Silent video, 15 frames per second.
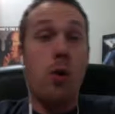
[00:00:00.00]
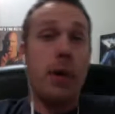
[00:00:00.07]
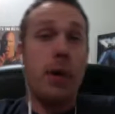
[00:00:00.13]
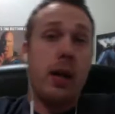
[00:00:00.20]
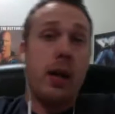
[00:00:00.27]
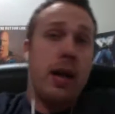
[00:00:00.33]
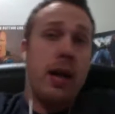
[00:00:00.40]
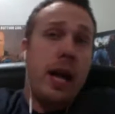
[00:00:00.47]

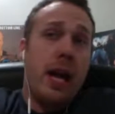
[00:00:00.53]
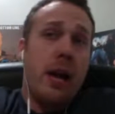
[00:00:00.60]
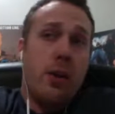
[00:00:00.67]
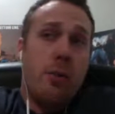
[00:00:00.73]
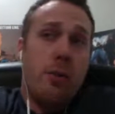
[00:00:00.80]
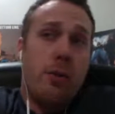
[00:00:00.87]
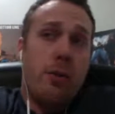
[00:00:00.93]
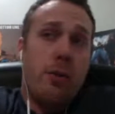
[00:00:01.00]
god, yeah, her
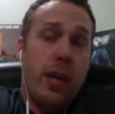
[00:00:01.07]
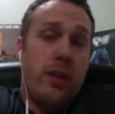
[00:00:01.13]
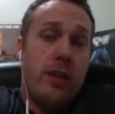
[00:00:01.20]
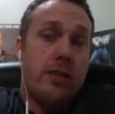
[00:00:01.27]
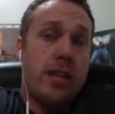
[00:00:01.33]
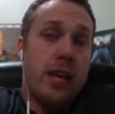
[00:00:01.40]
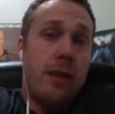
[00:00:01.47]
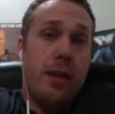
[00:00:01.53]
like you
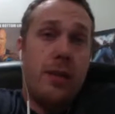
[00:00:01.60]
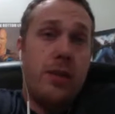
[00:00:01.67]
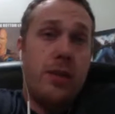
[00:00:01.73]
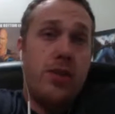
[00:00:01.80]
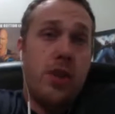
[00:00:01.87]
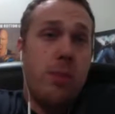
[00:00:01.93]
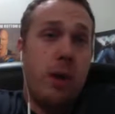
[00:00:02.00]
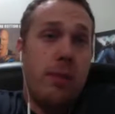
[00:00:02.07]
said, man, the
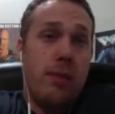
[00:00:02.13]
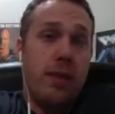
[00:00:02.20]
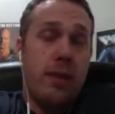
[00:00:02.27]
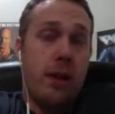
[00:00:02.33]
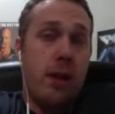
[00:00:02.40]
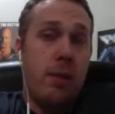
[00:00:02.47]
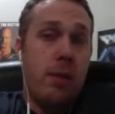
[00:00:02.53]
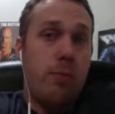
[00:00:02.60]
jump off the
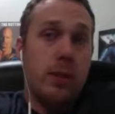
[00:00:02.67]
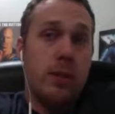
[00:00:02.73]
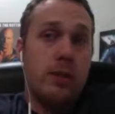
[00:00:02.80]
top was